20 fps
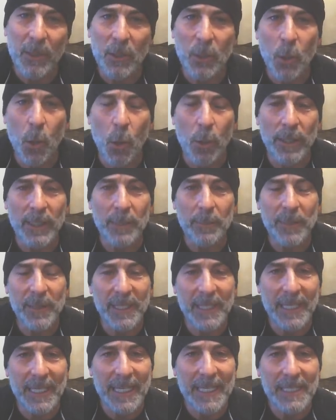are going to
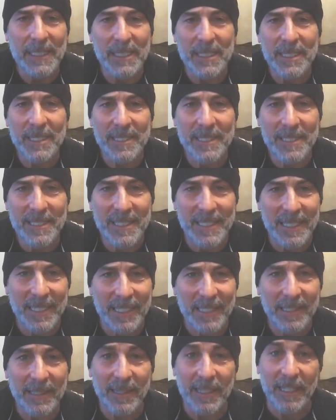begin to
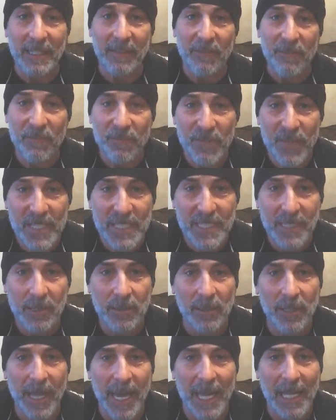see the physical